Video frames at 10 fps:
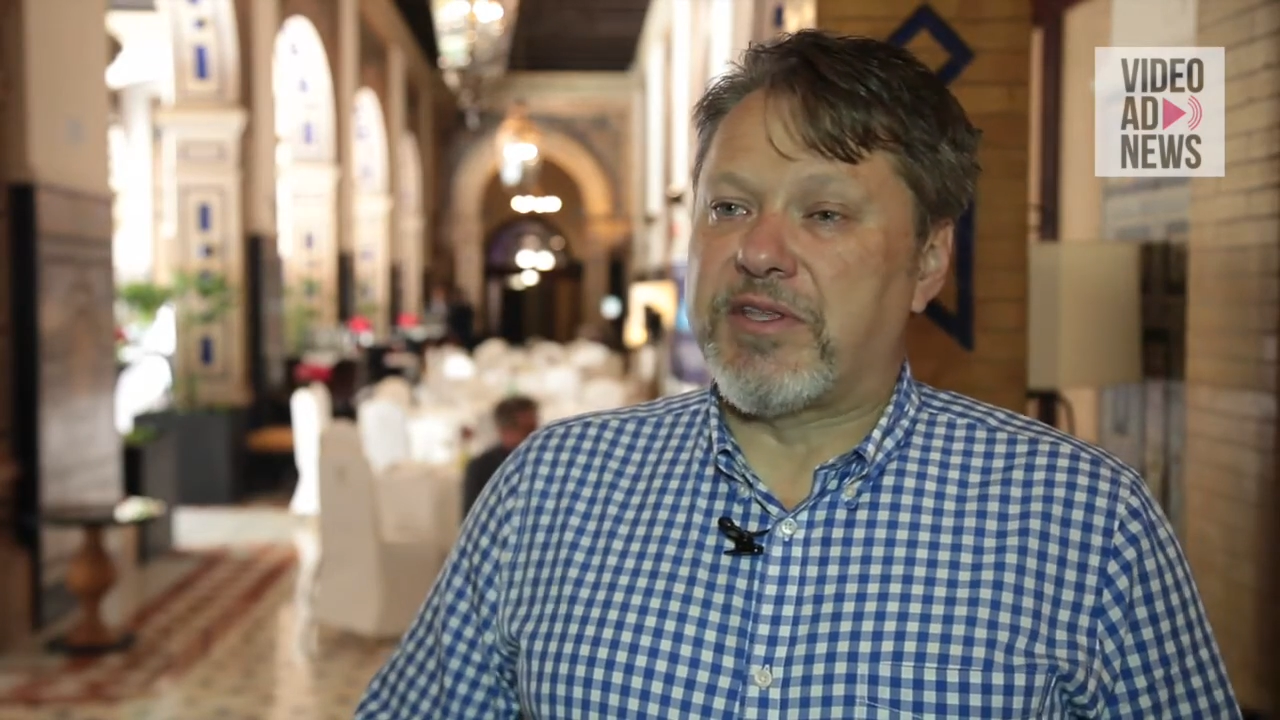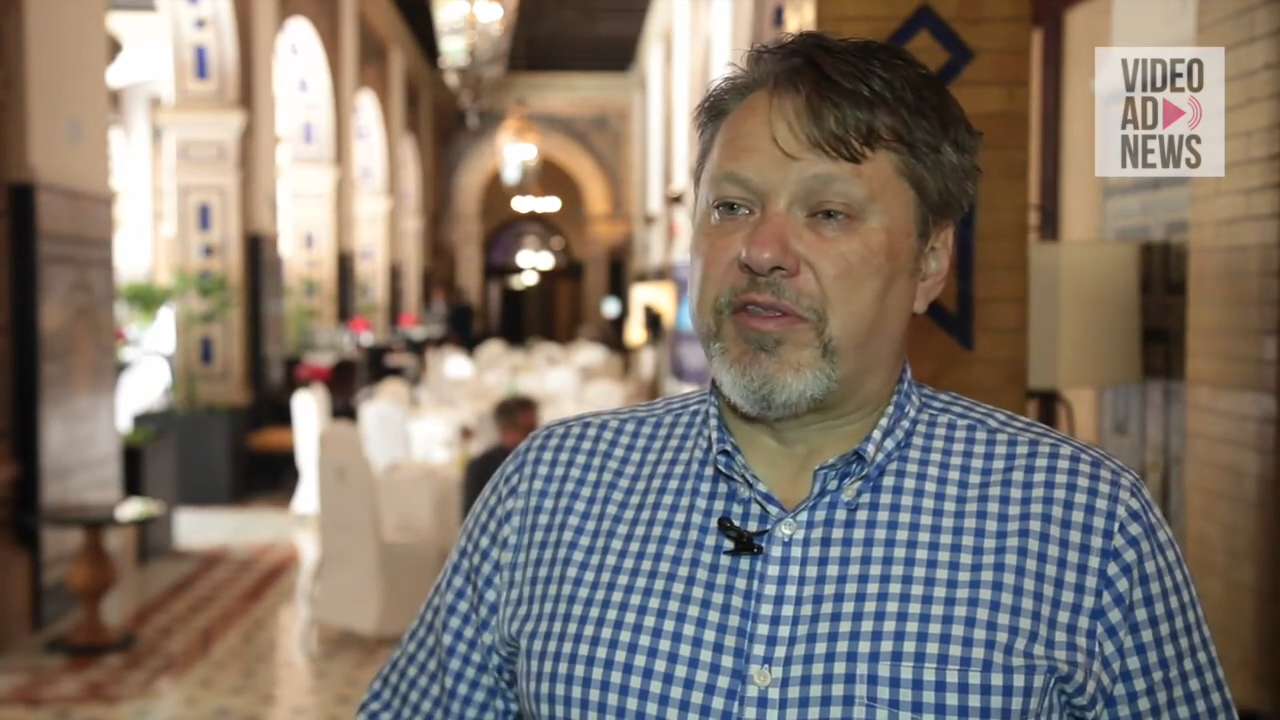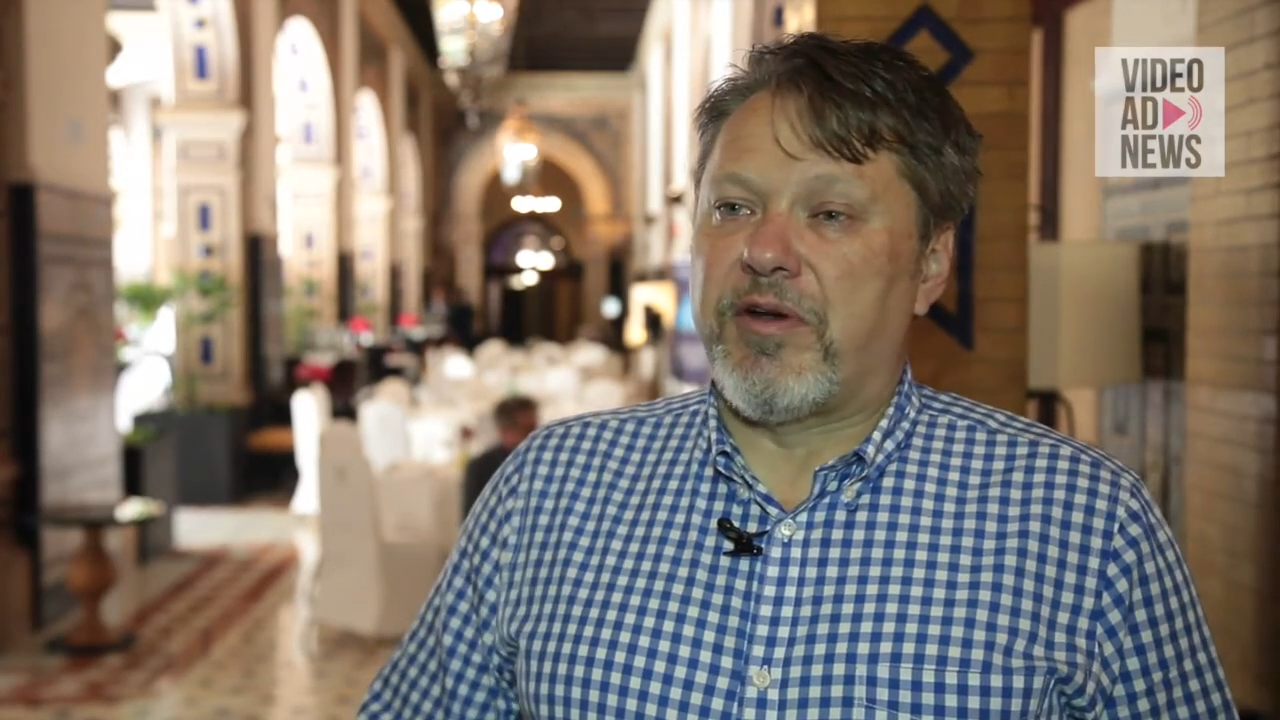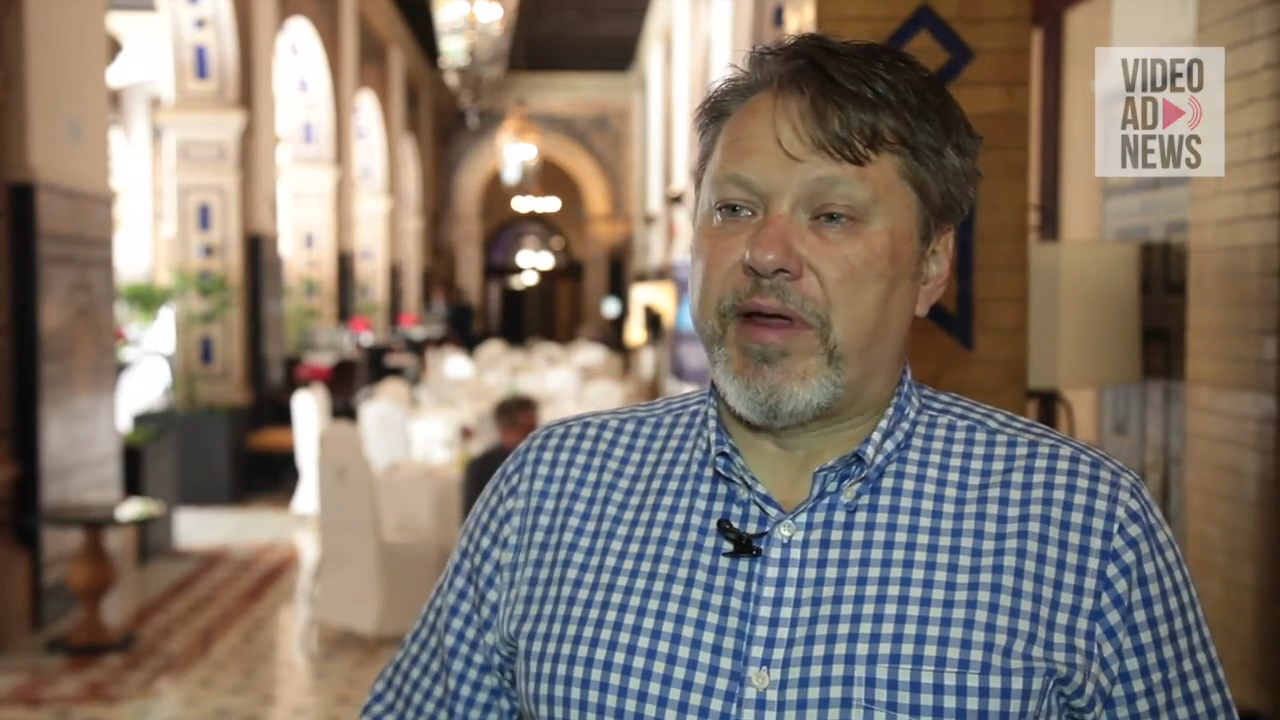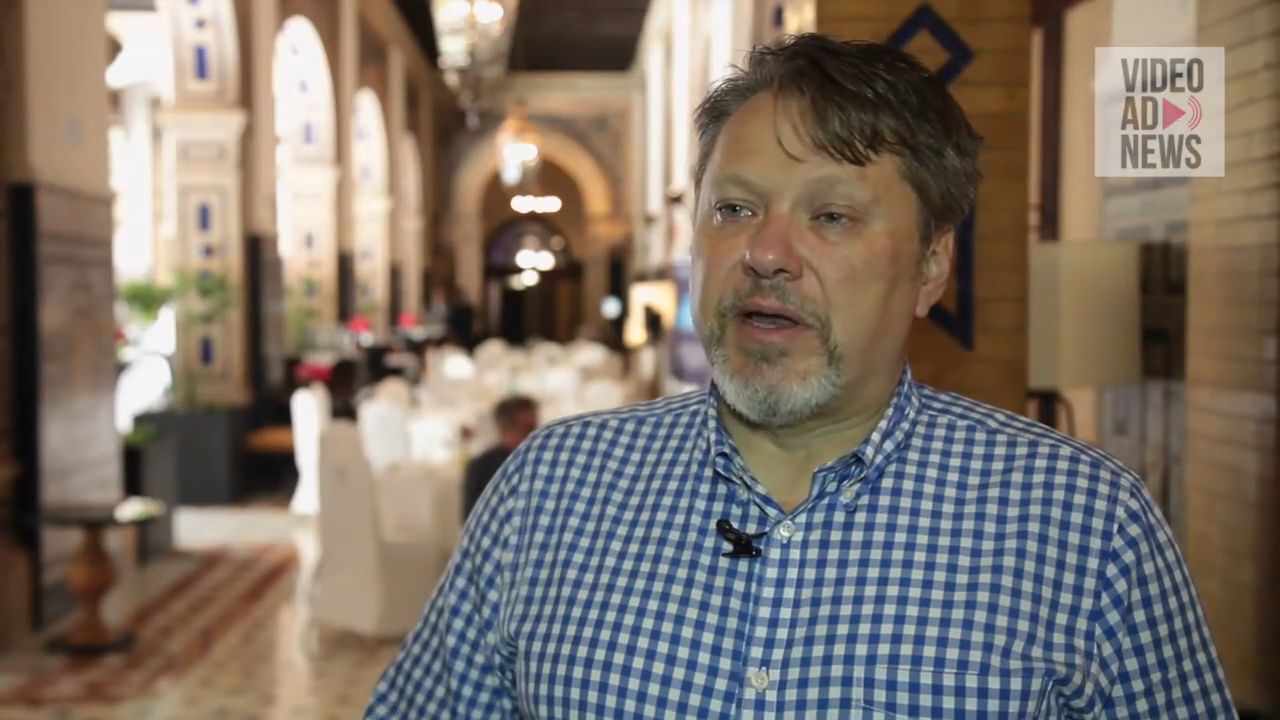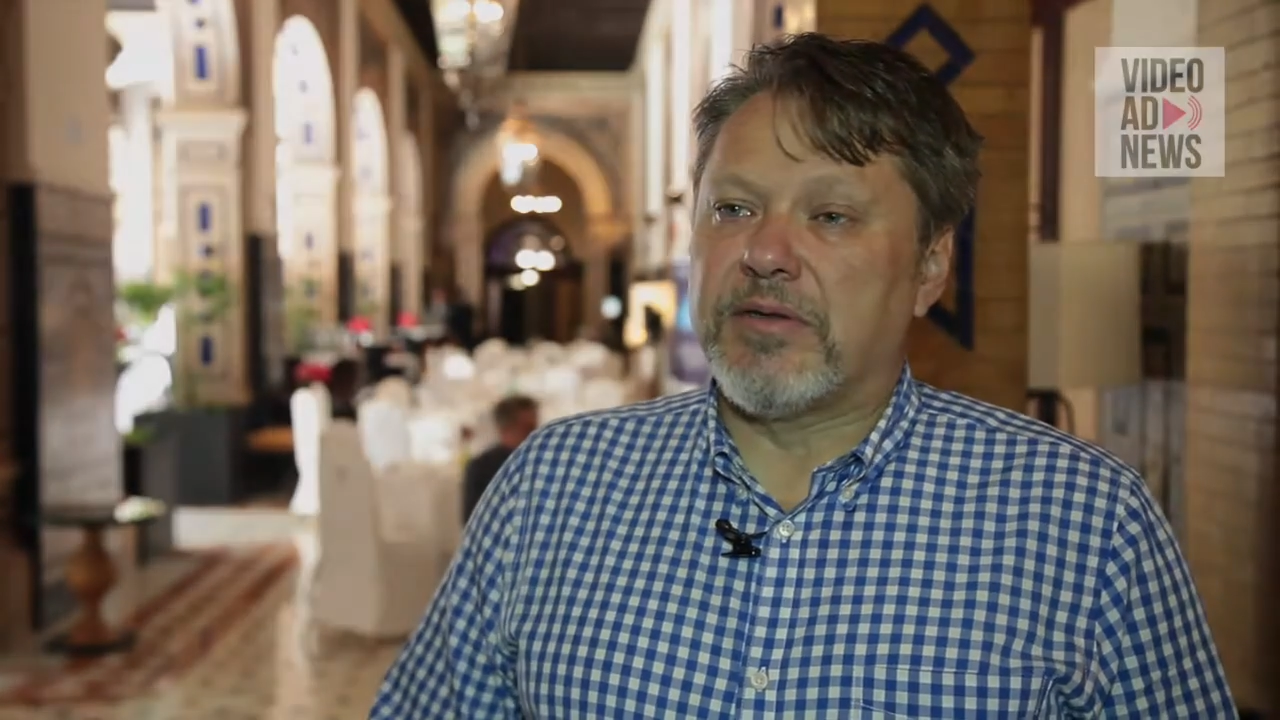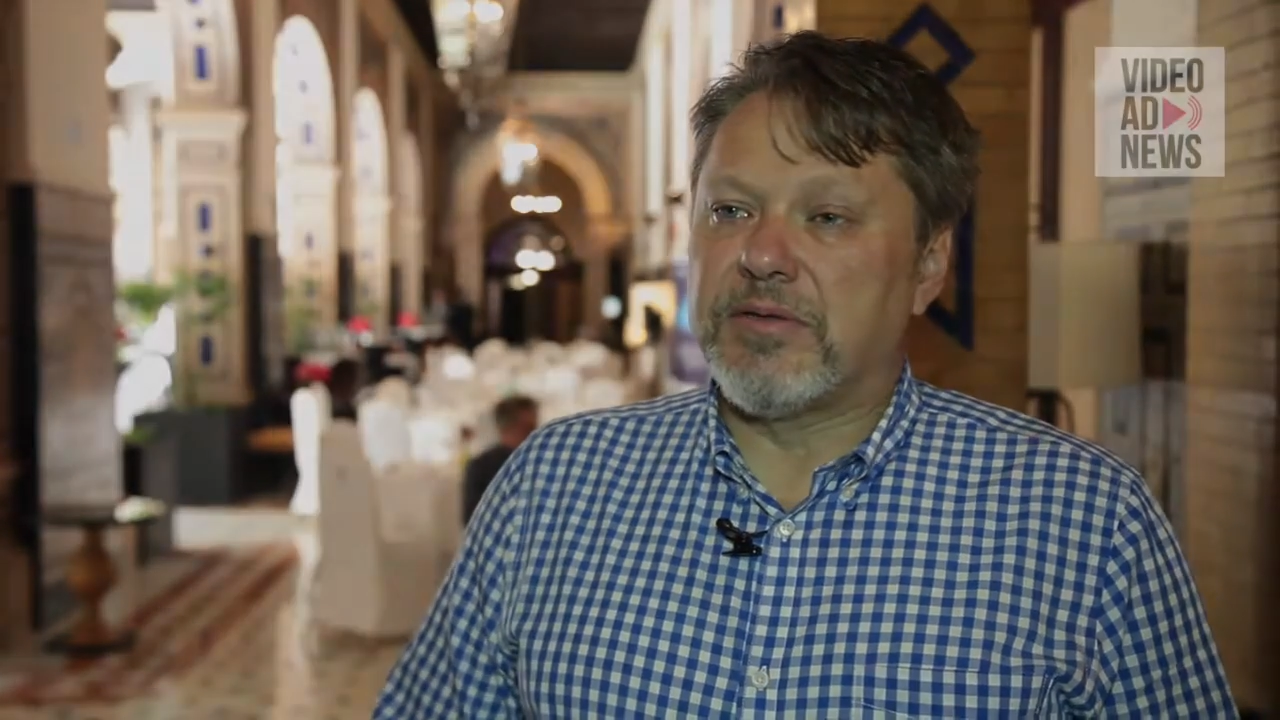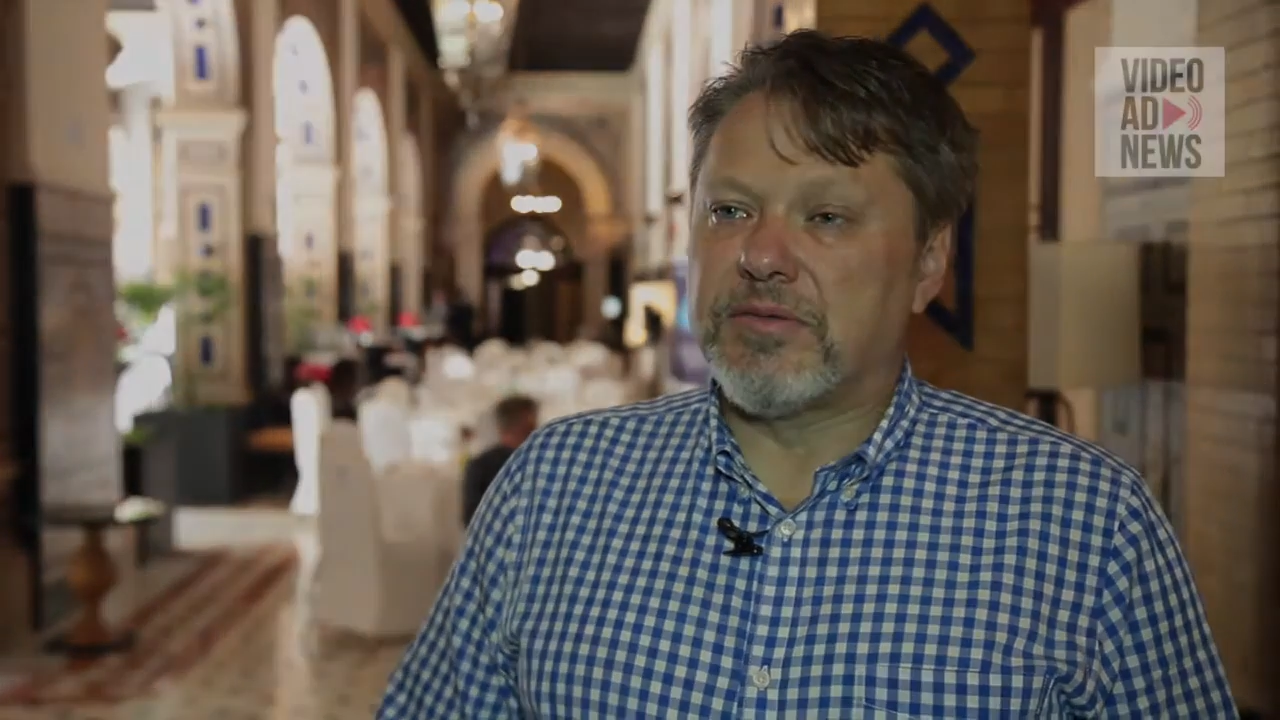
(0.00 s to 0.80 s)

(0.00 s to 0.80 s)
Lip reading: that they're in.